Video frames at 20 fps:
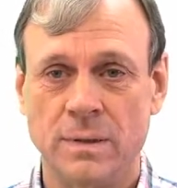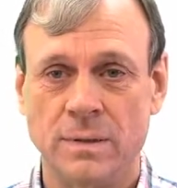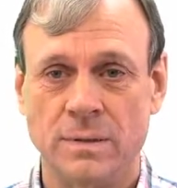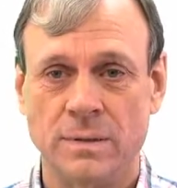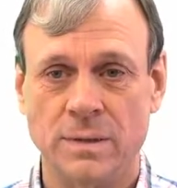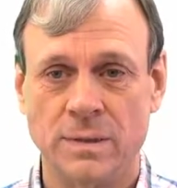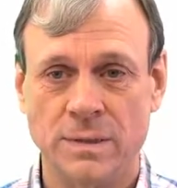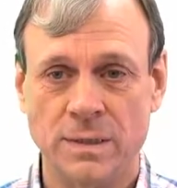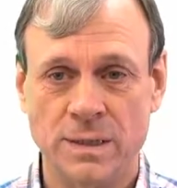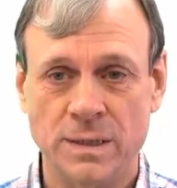
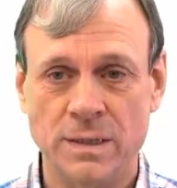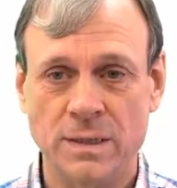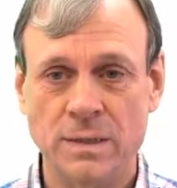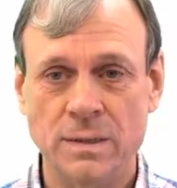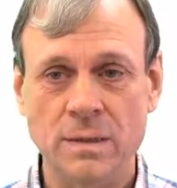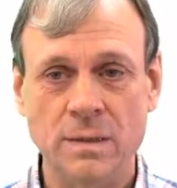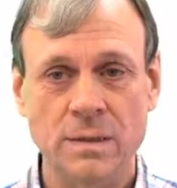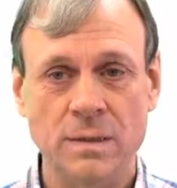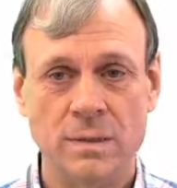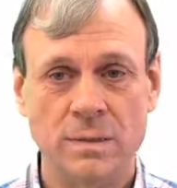the
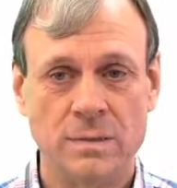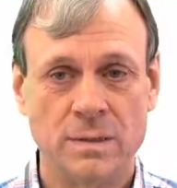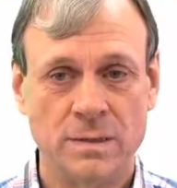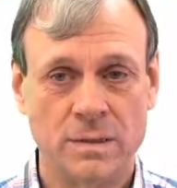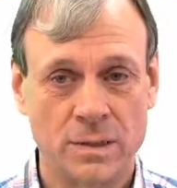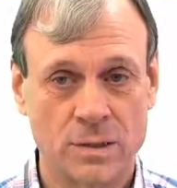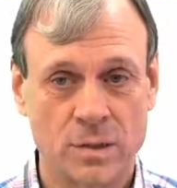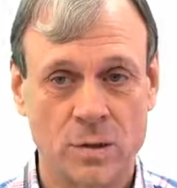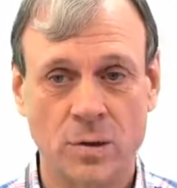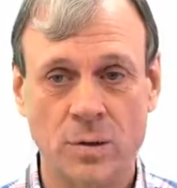need that the
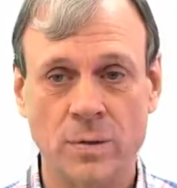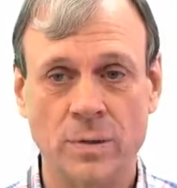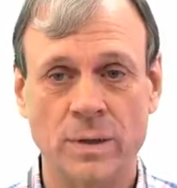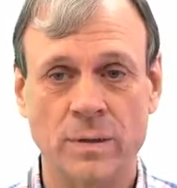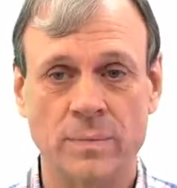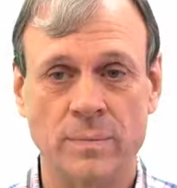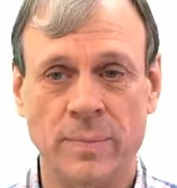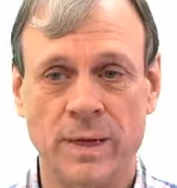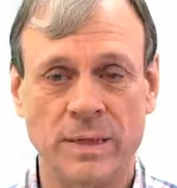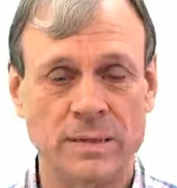
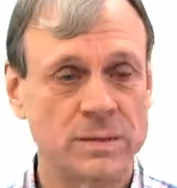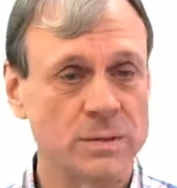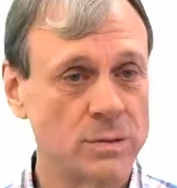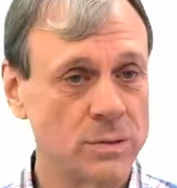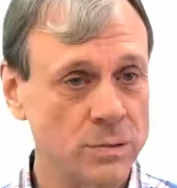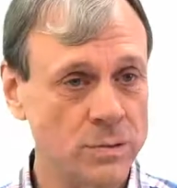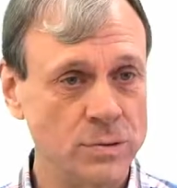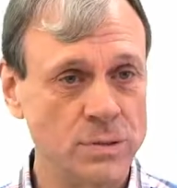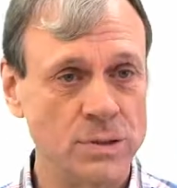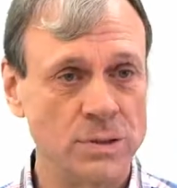current best
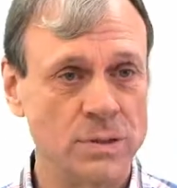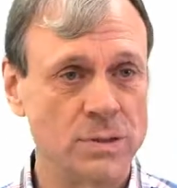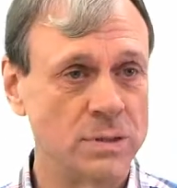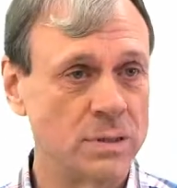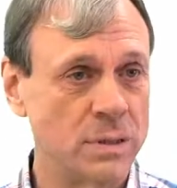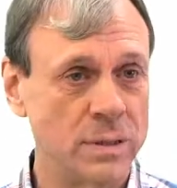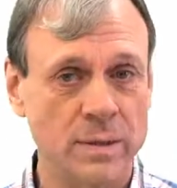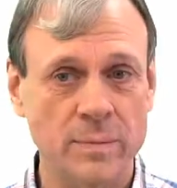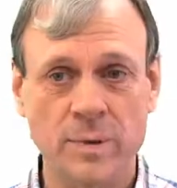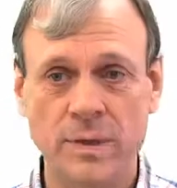solution is
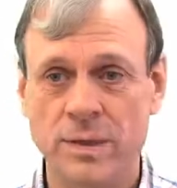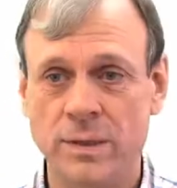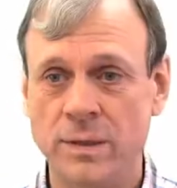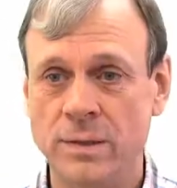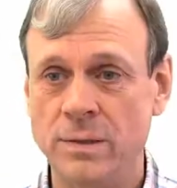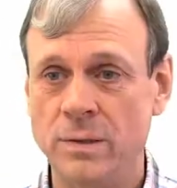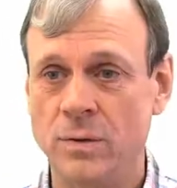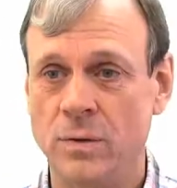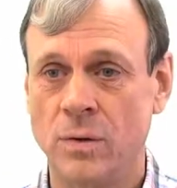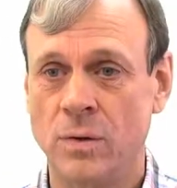
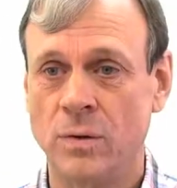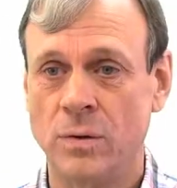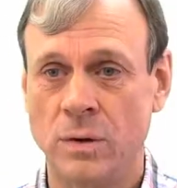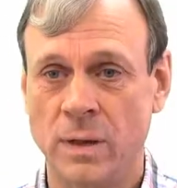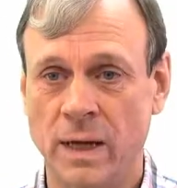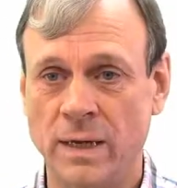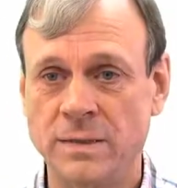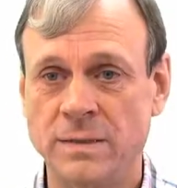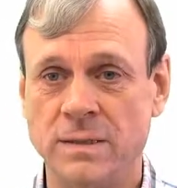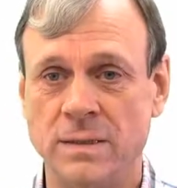limited or
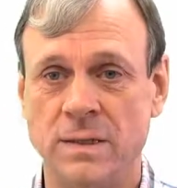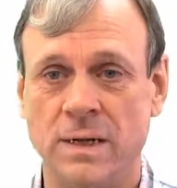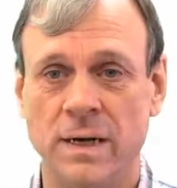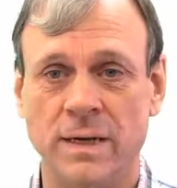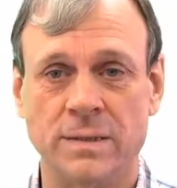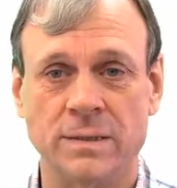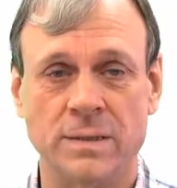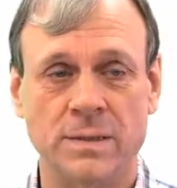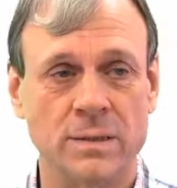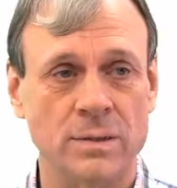less than
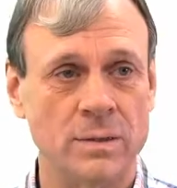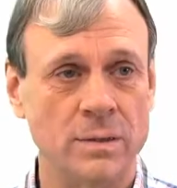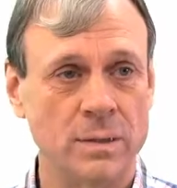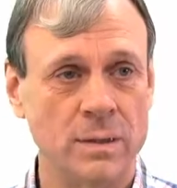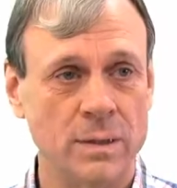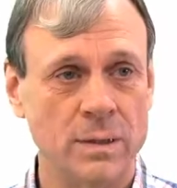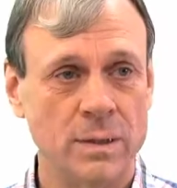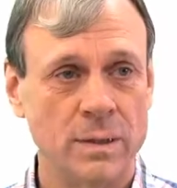ideal,